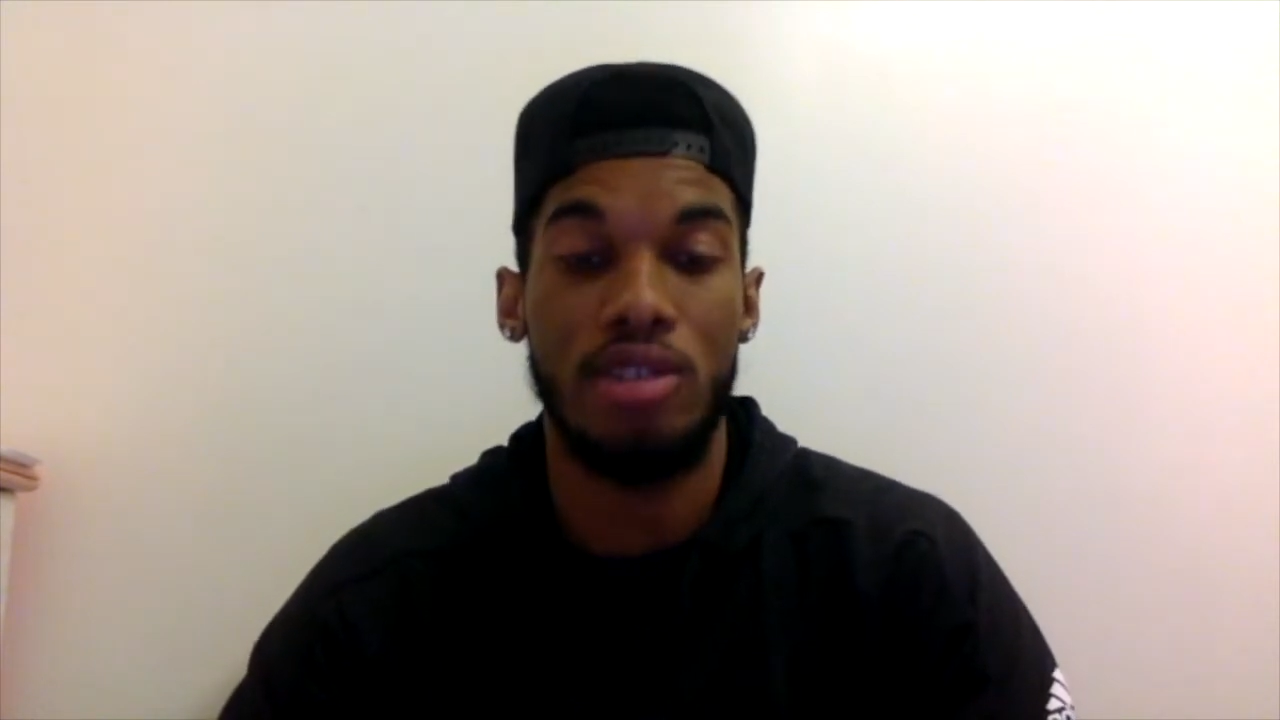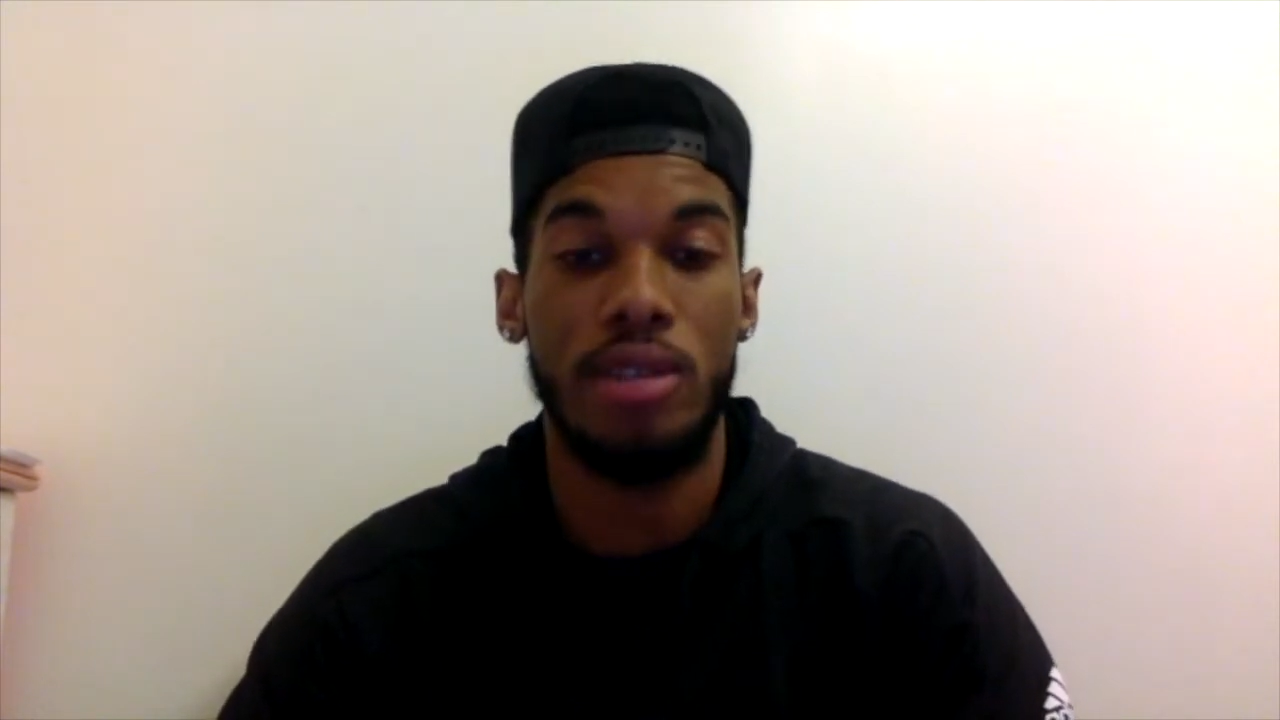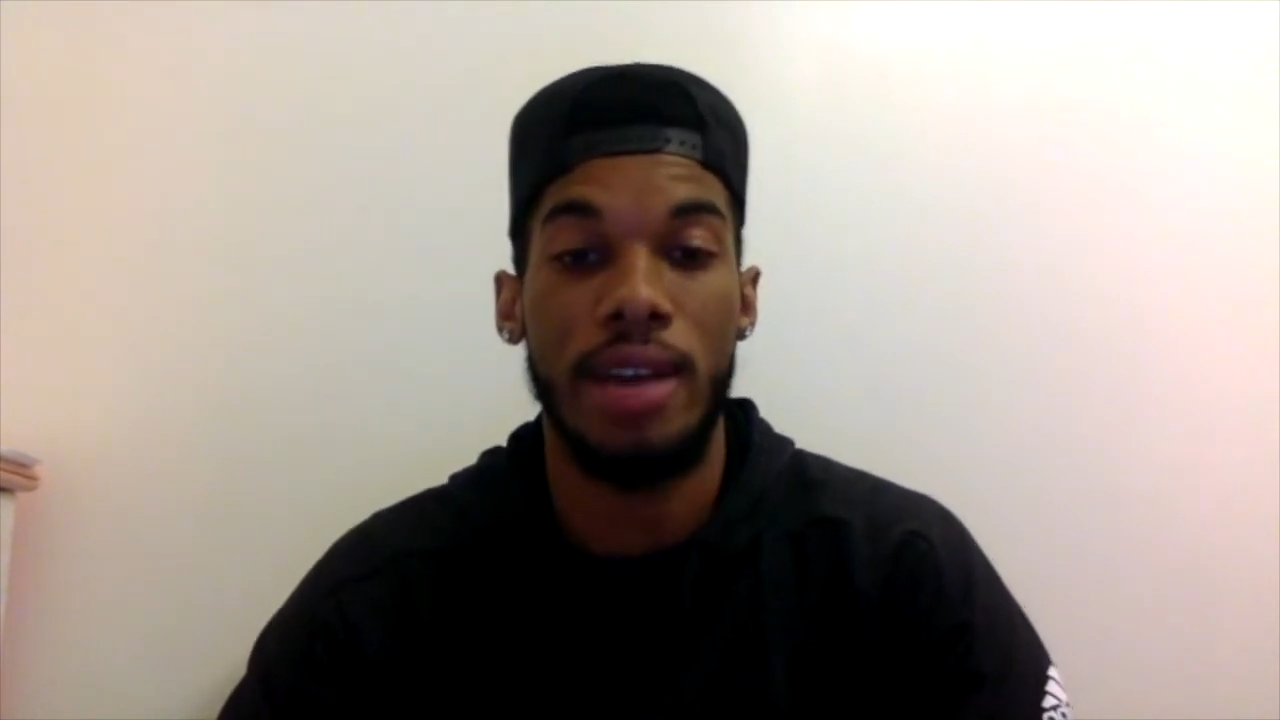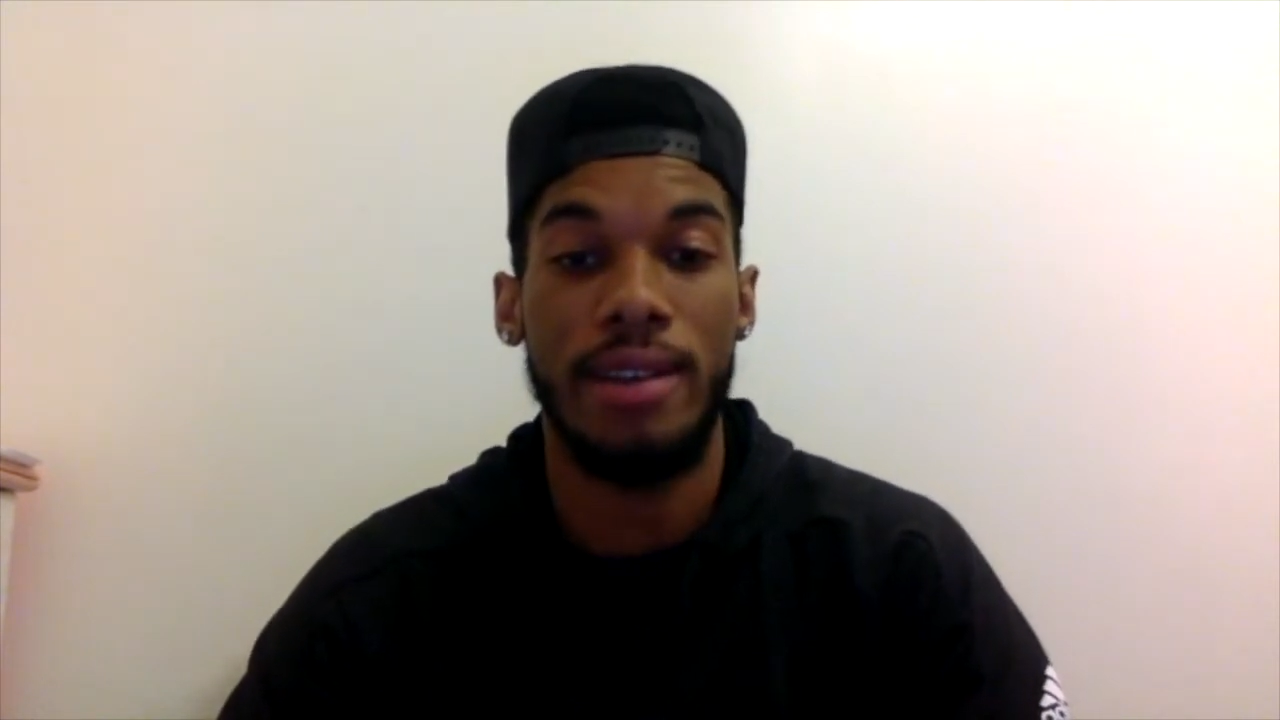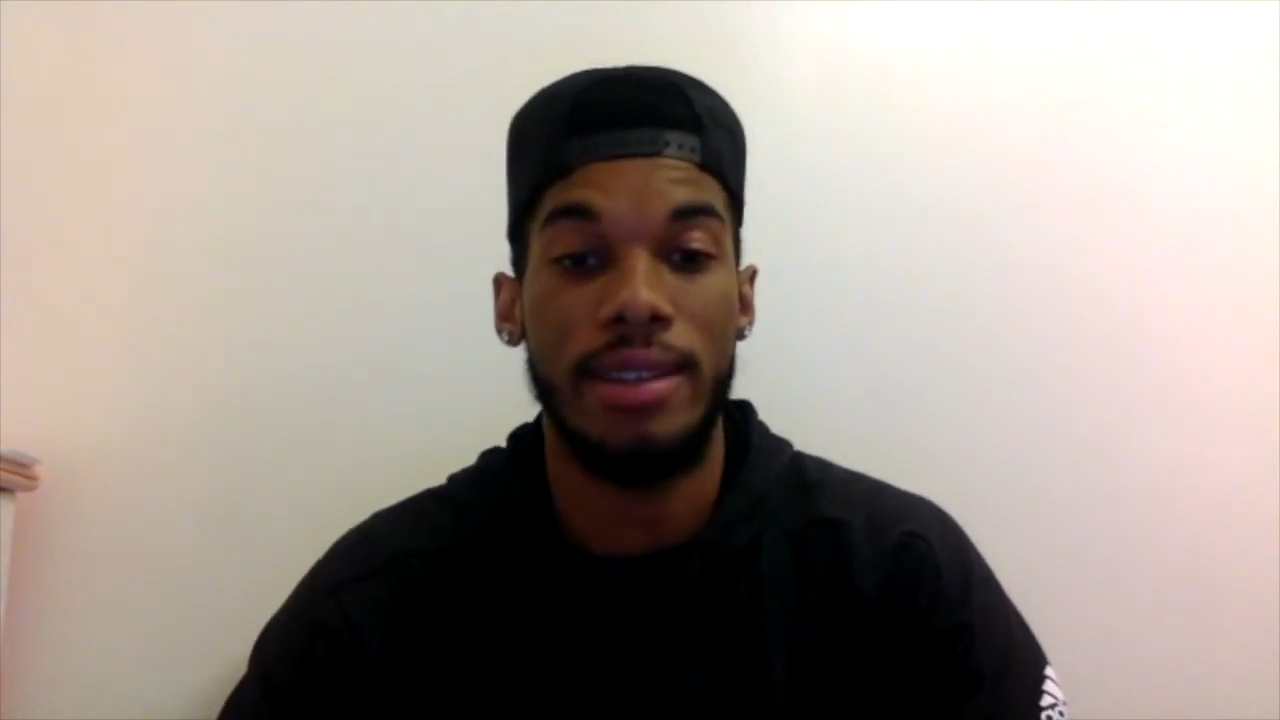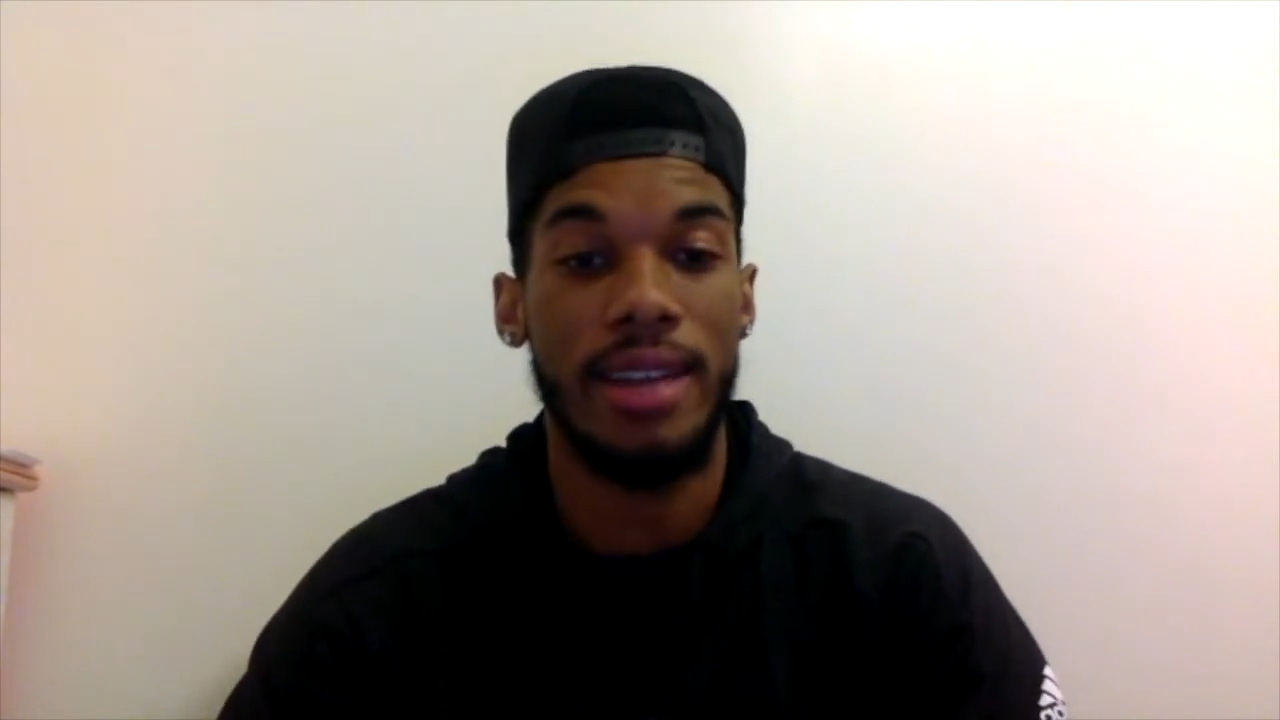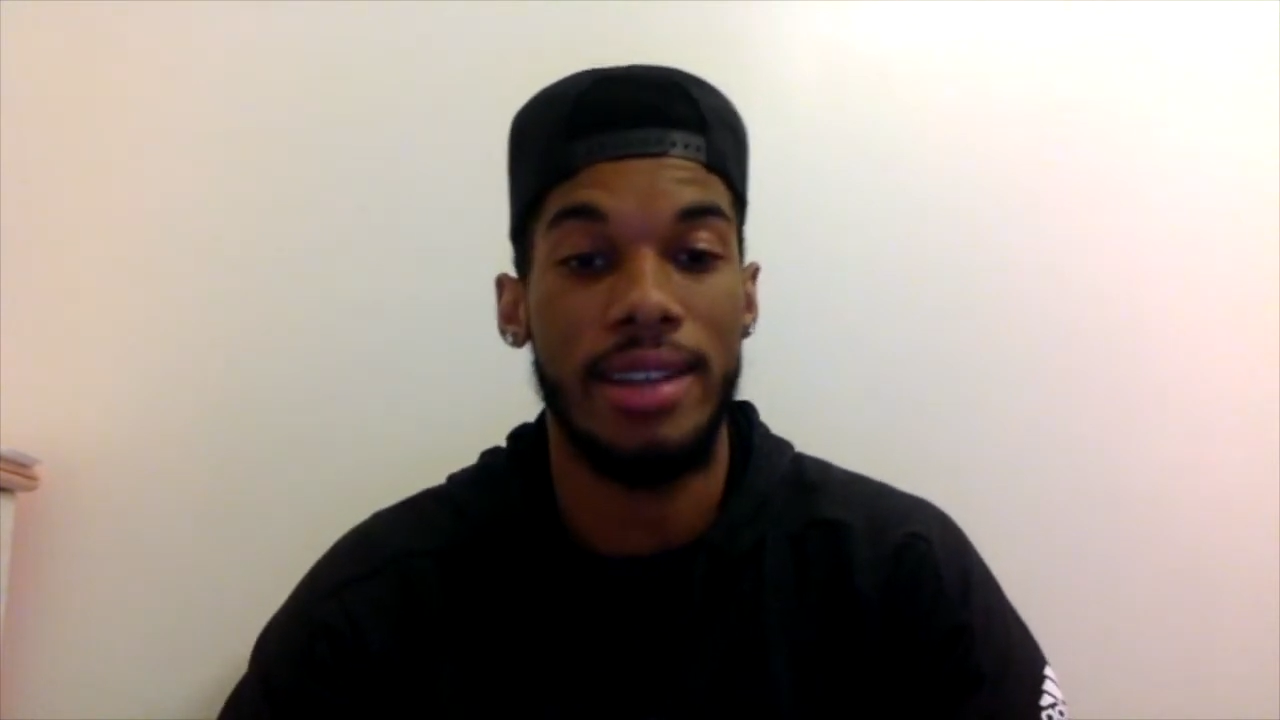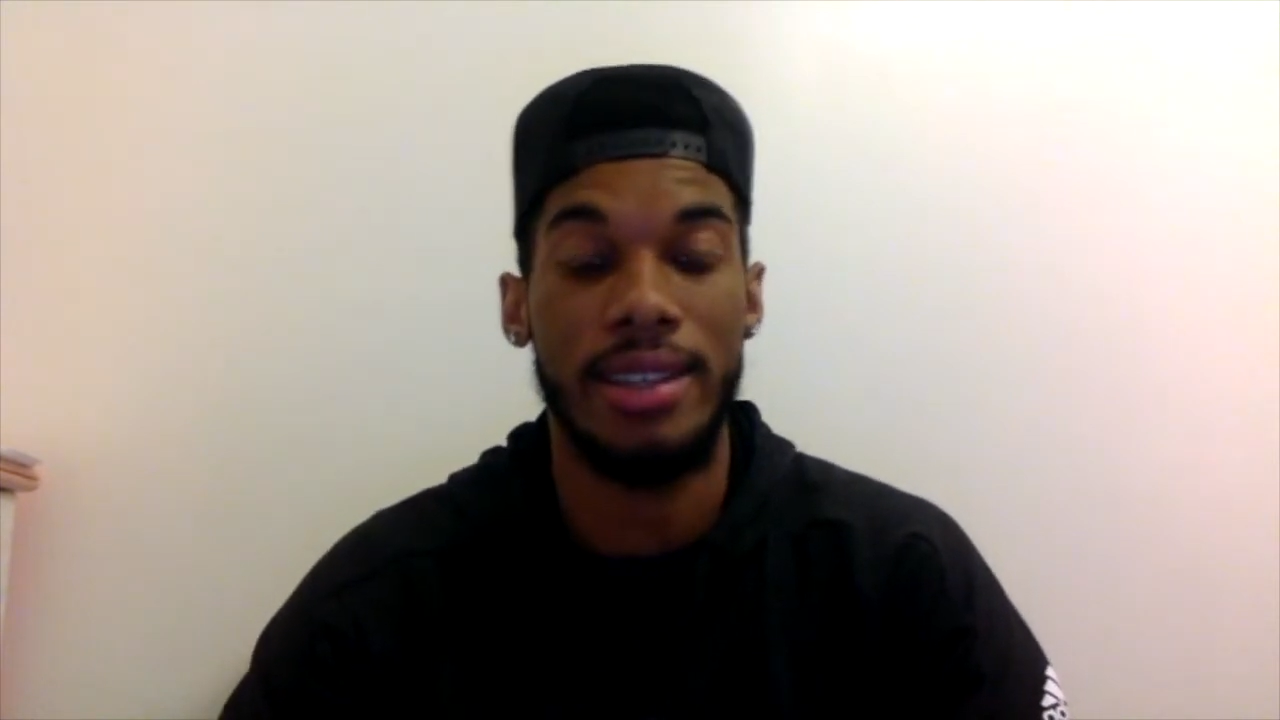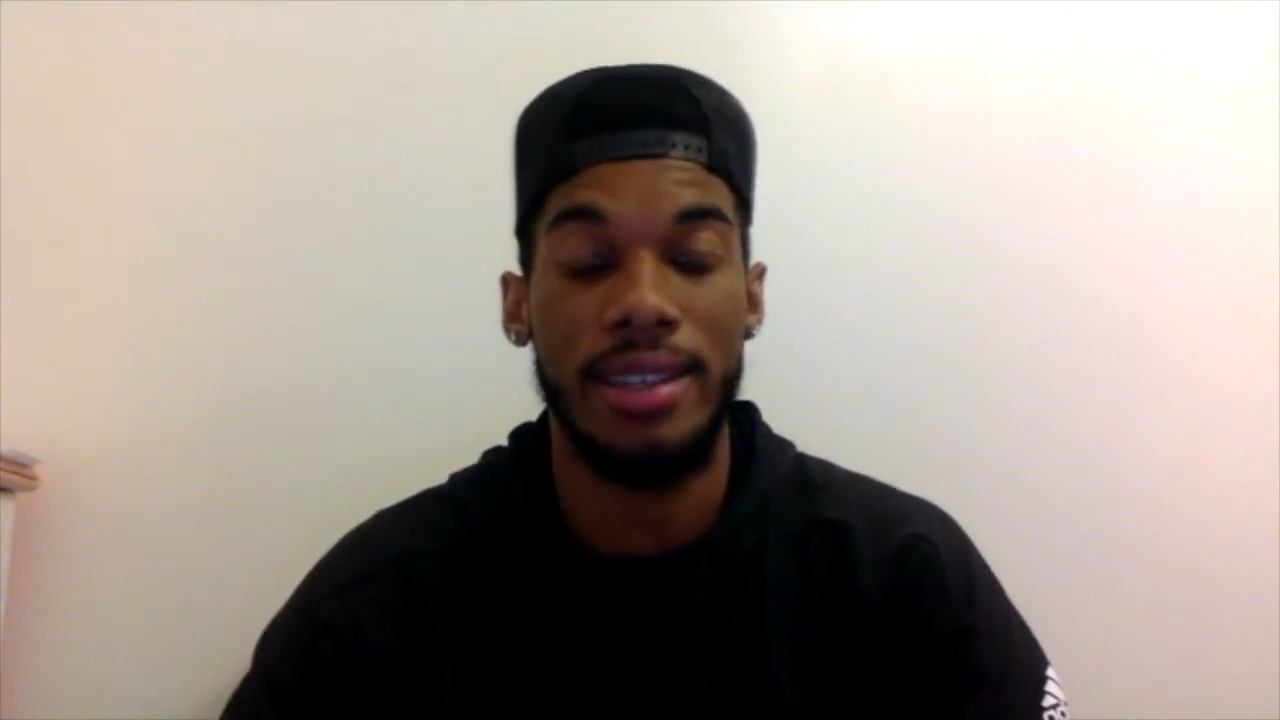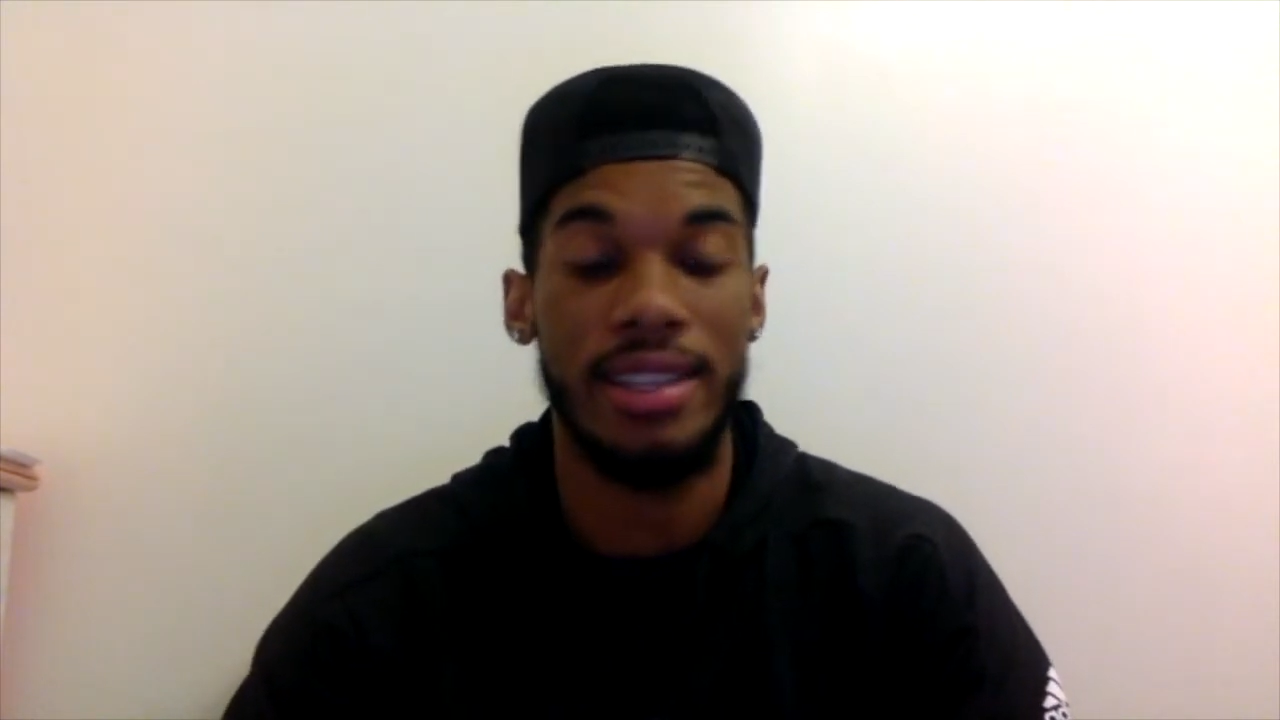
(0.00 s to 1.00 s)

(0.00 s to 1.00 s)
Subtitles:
down in Texas.